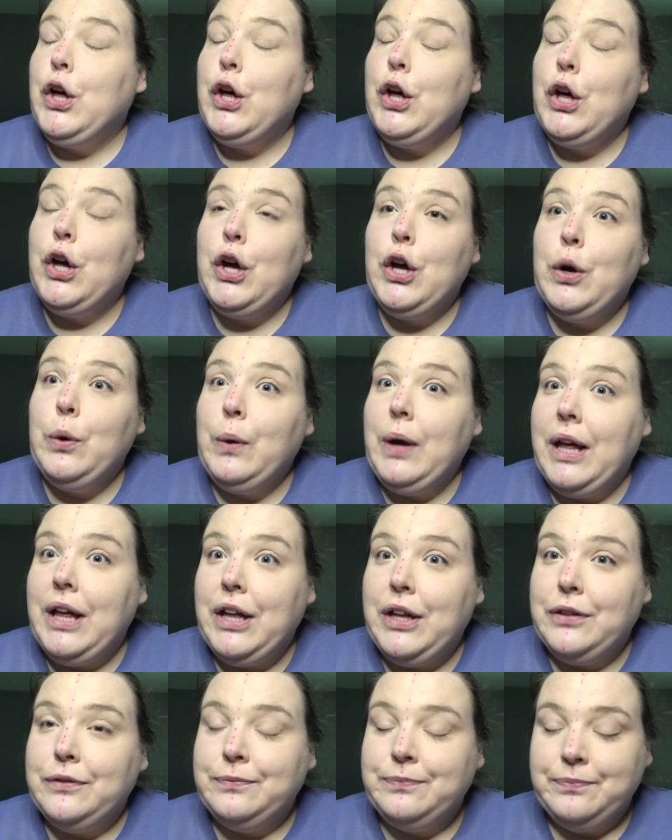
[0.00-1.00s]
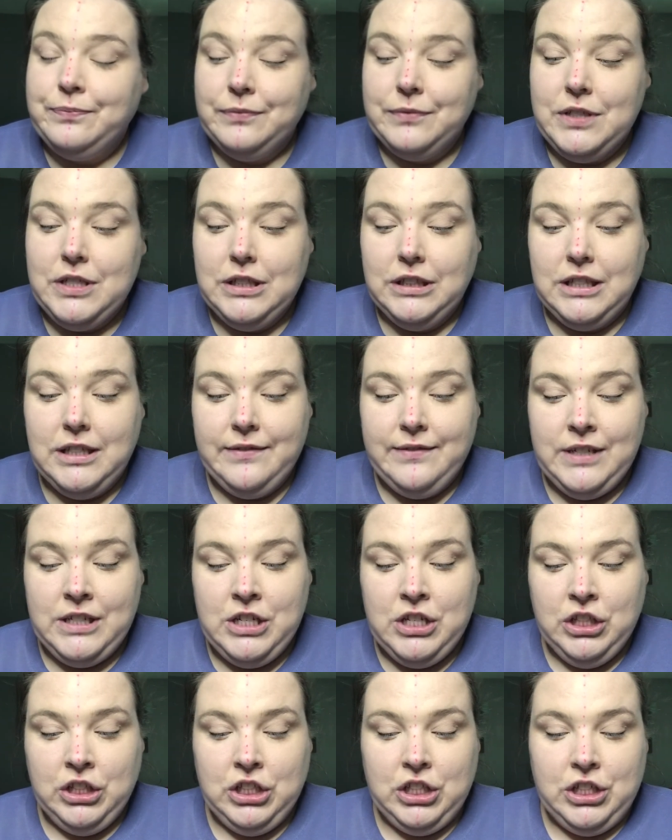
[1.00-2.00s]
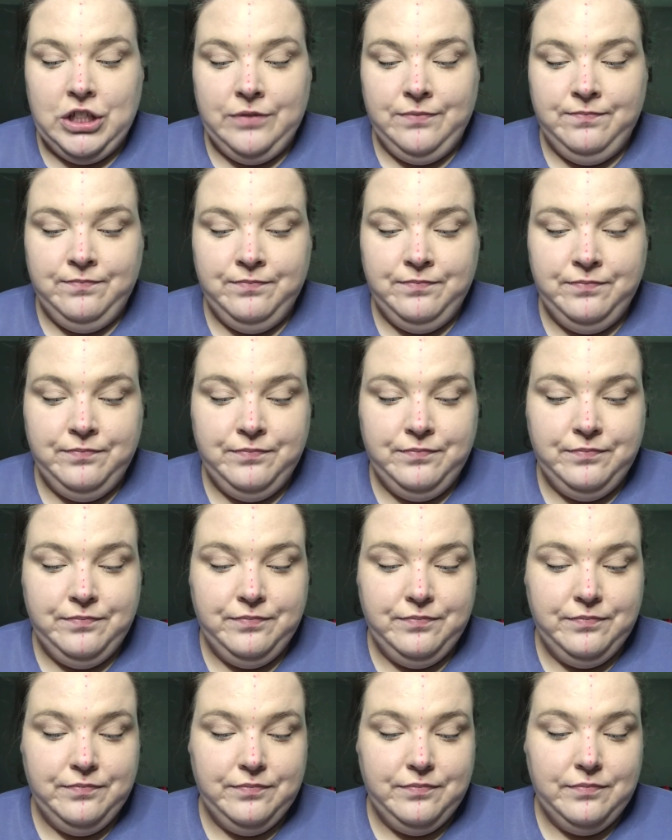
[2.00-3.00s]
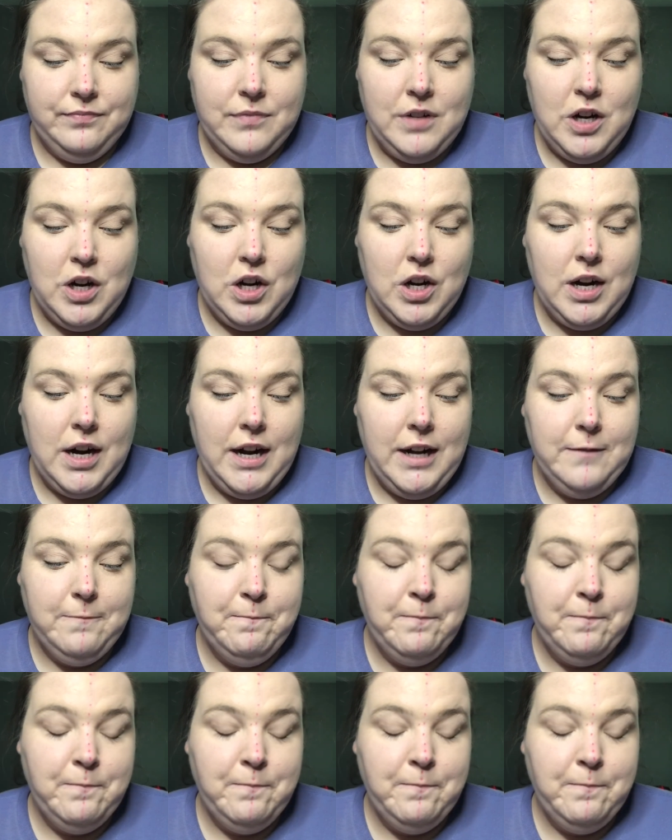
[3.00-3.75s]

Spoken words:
oh well, you live and you learn. Alright.